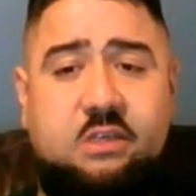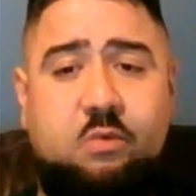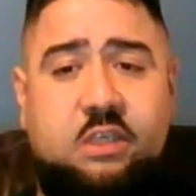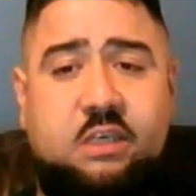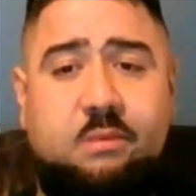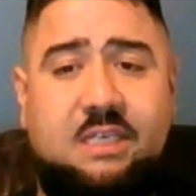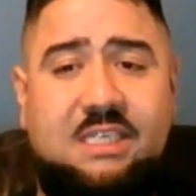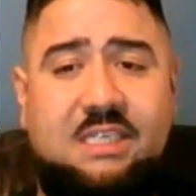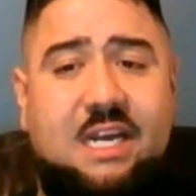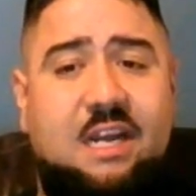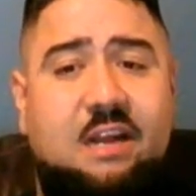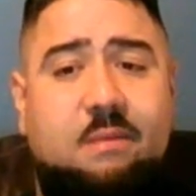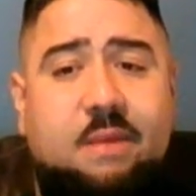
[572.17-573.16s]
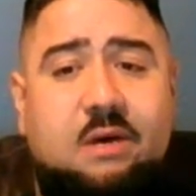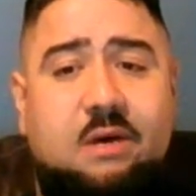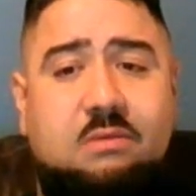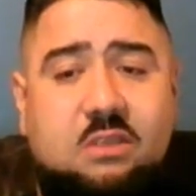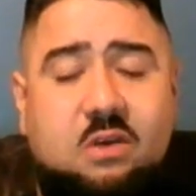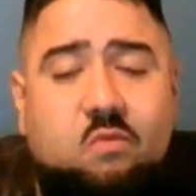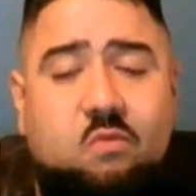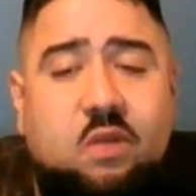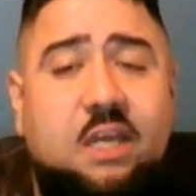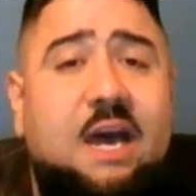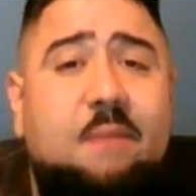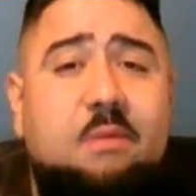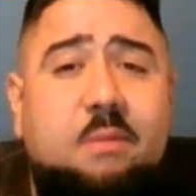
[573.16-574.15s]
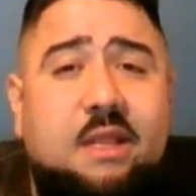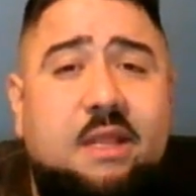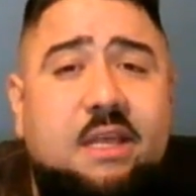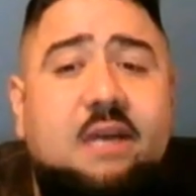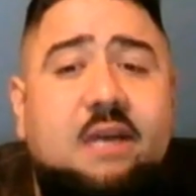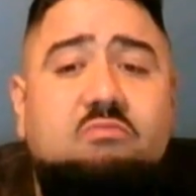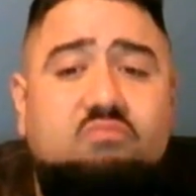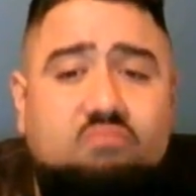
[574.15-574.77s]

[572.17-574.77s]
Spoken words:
which I'm excited about. So I'm really happy about that.